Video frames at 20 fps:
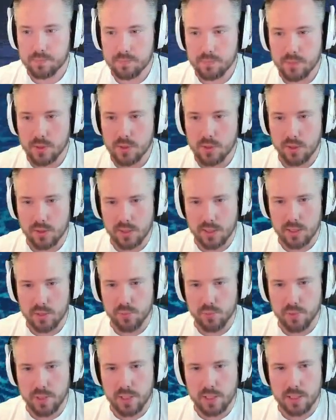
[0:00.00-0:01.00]
So this
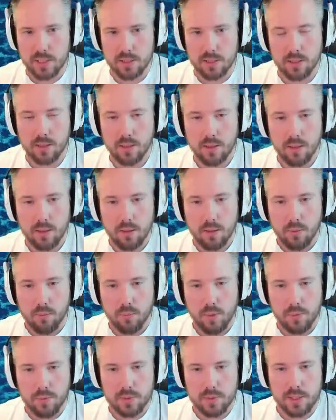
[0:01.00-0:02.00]
was... What
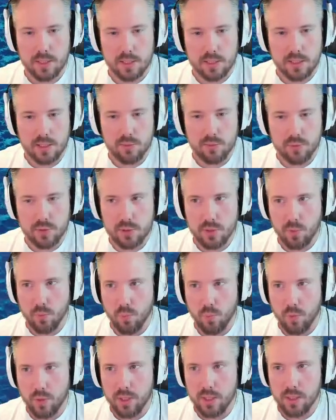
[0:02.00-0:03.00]
was this? This was the
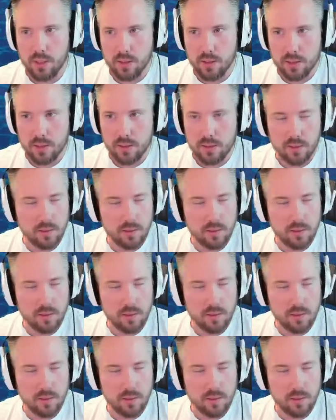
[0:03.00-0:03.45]
weird...